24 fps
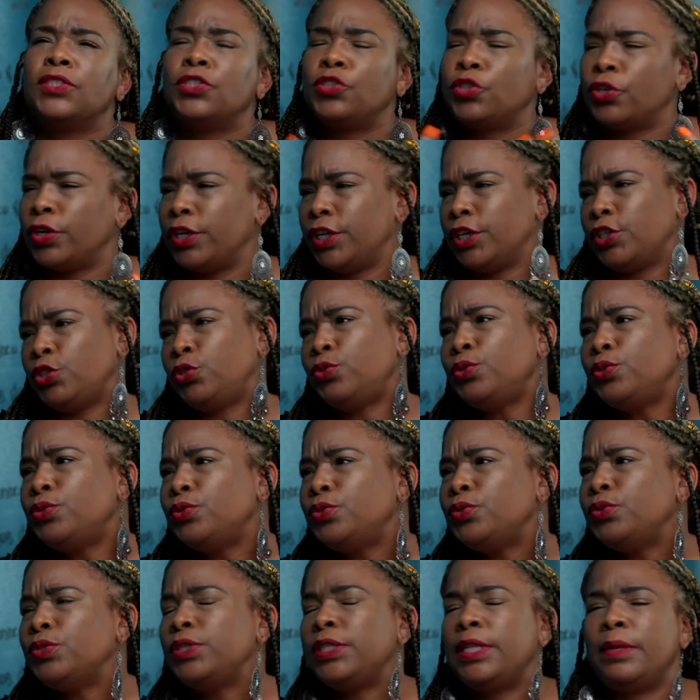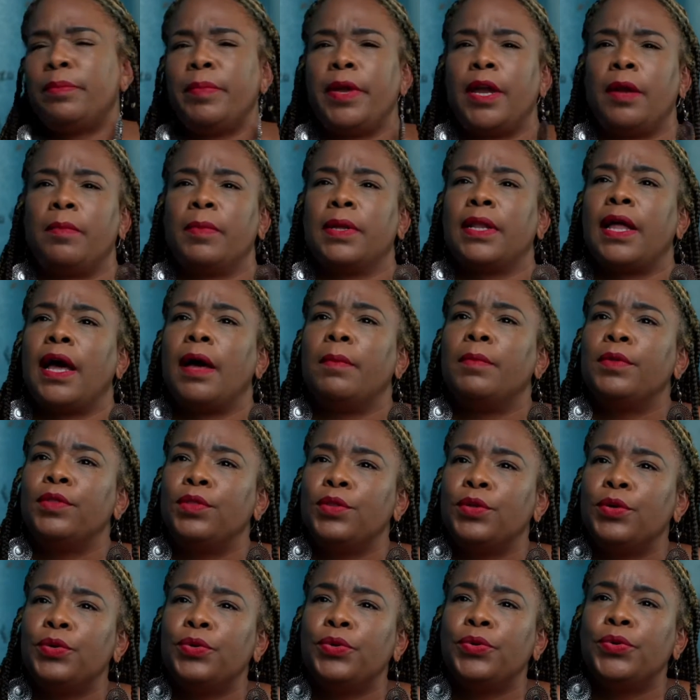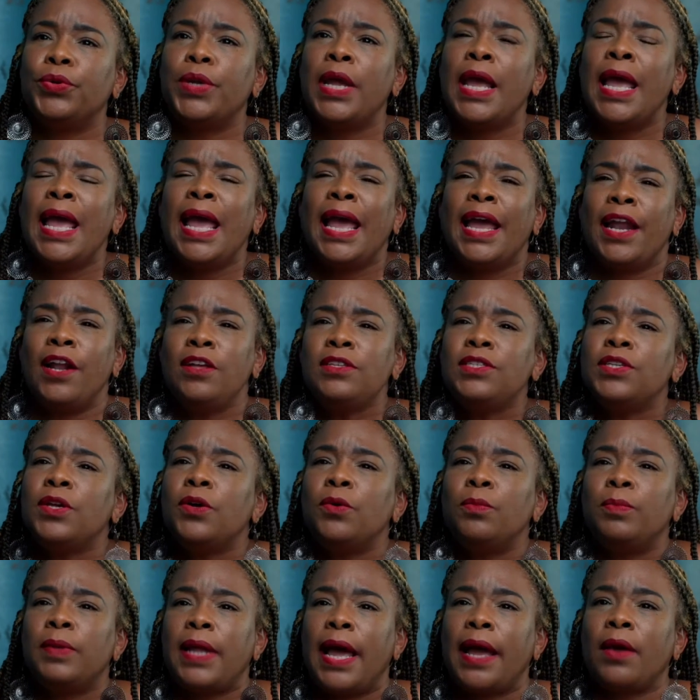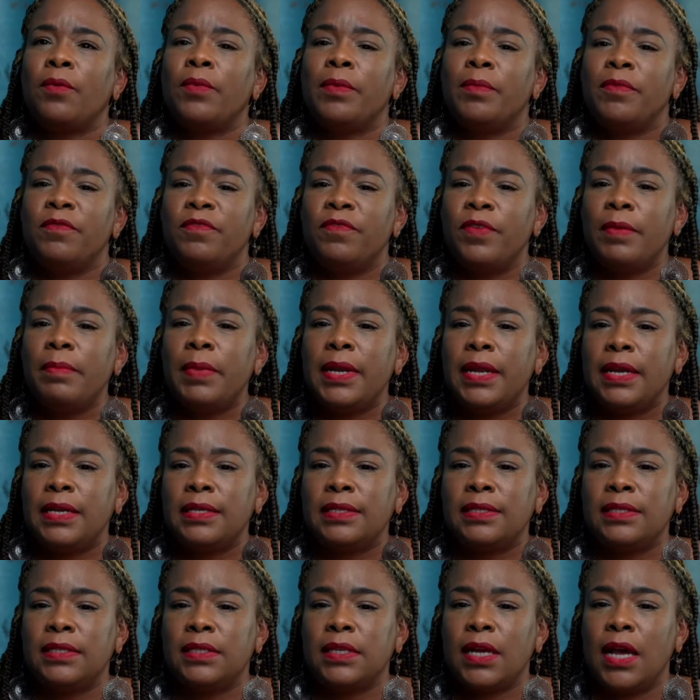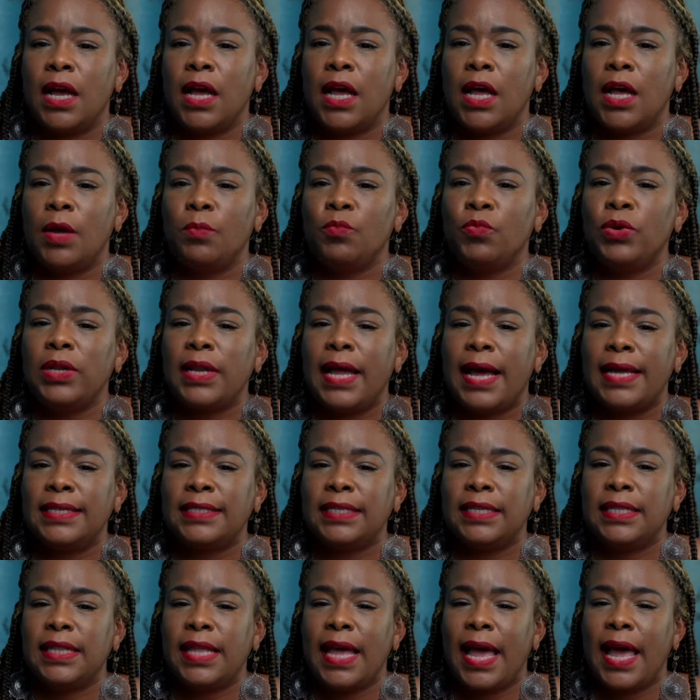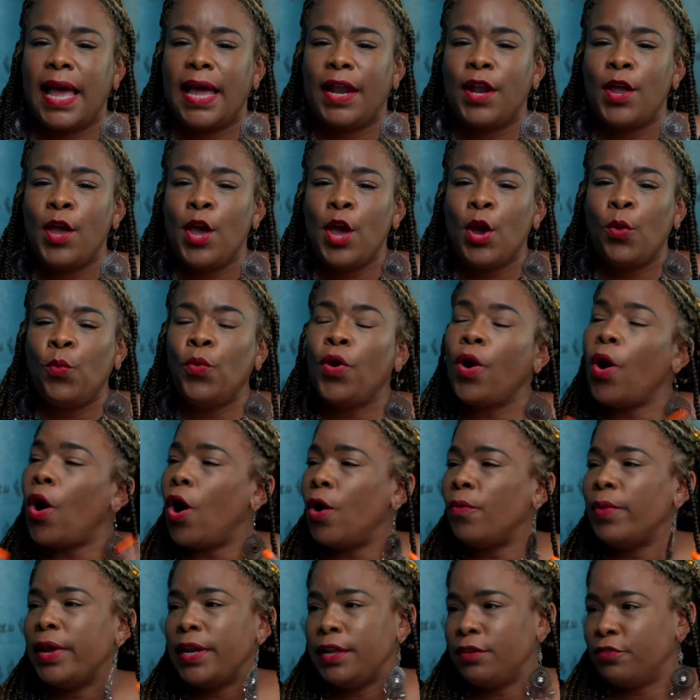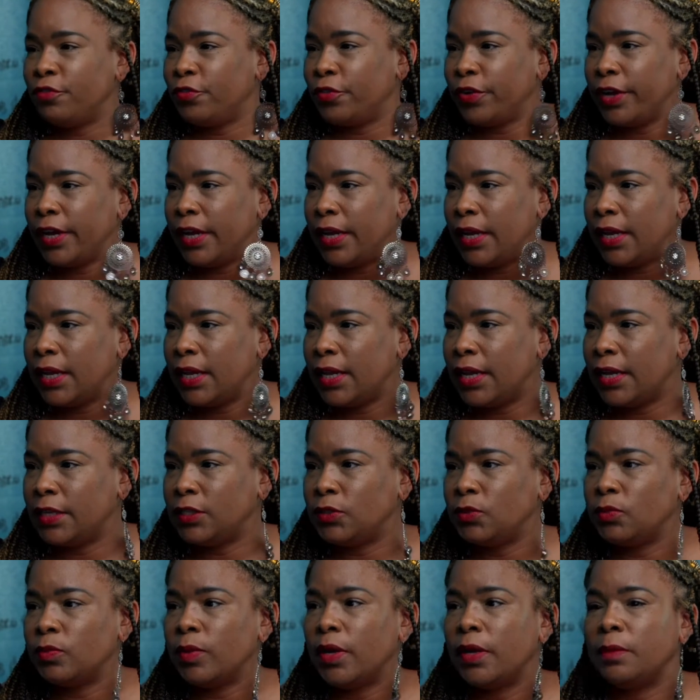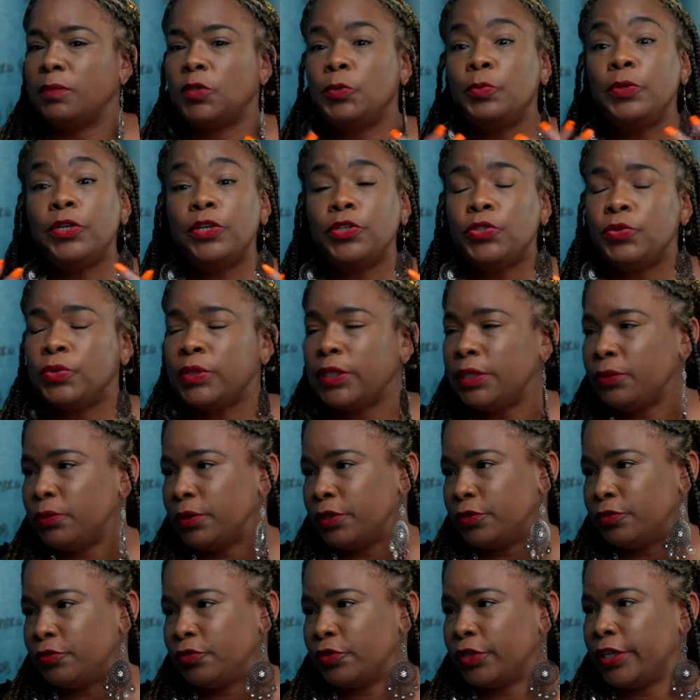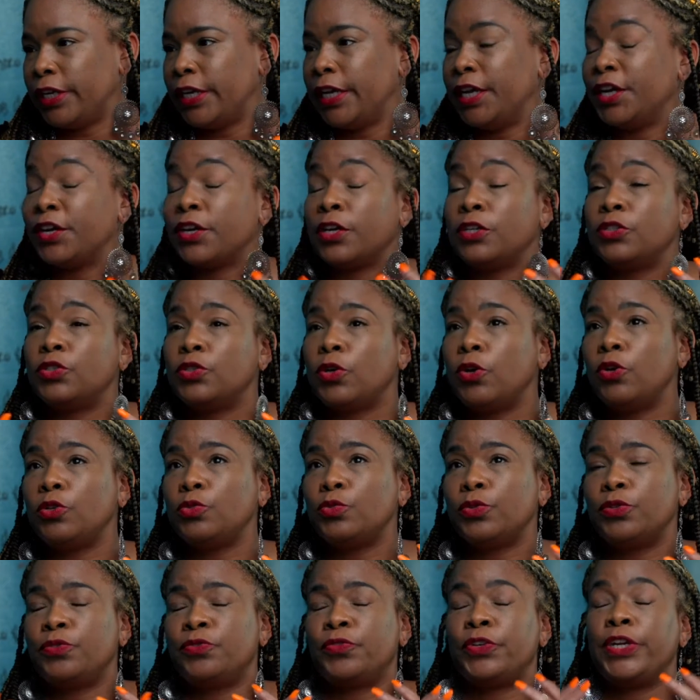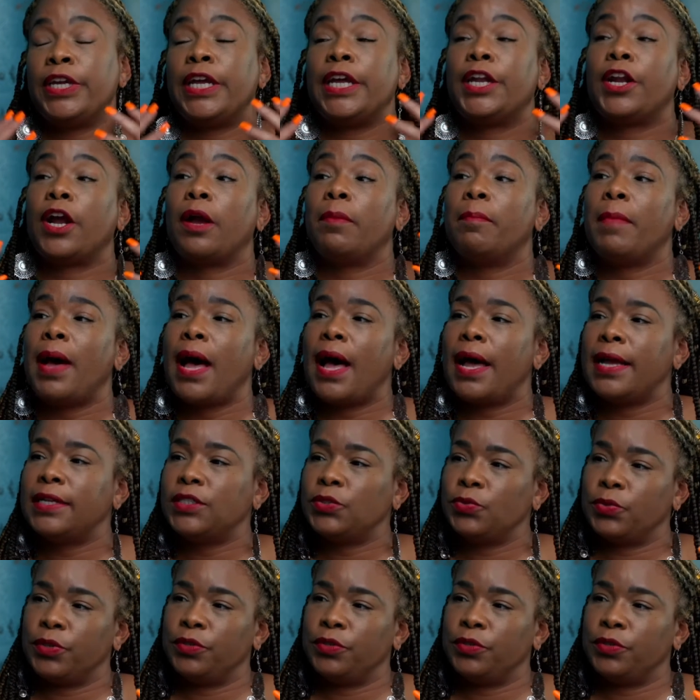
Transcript: Sojourner Truth and Mary McLeod Bethune, and also black women feminists, realizing that we're already free. Like spiritually we're free, and our souls were free, and our minds